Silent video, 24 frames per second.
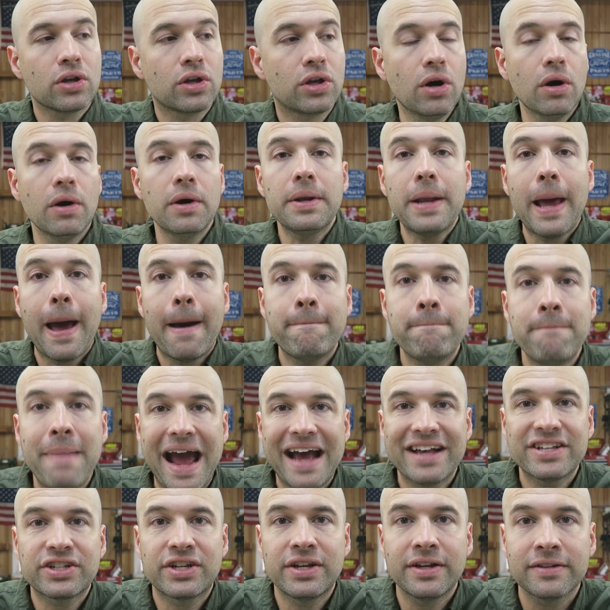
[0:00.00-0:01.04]
good
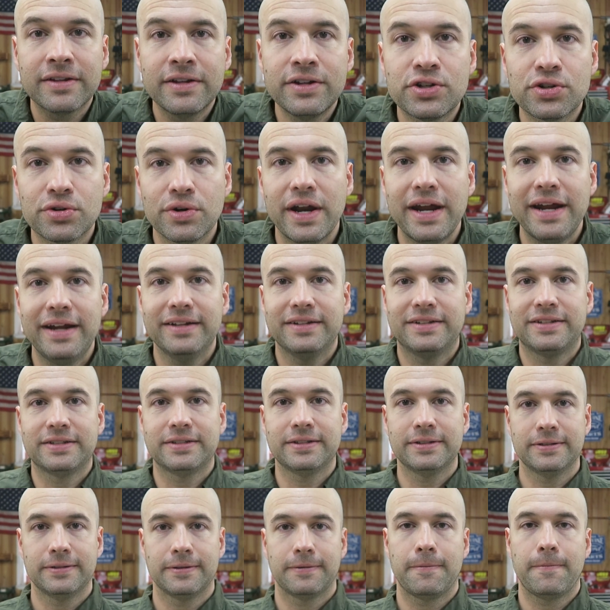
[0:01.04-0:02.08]
masculine
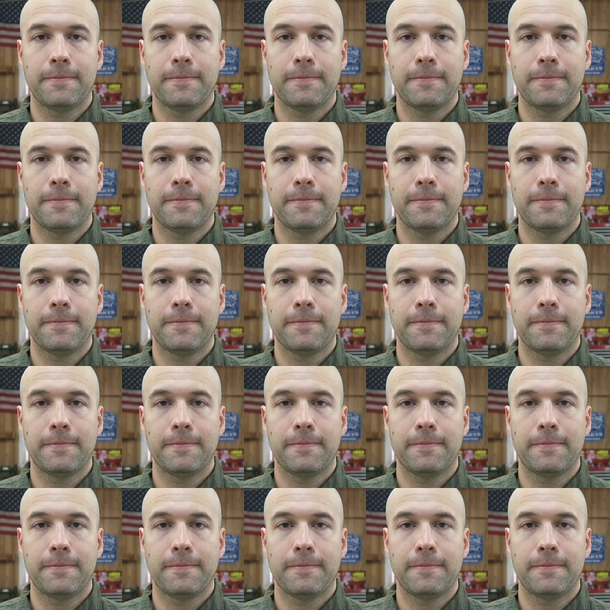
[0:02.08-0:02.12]
traits.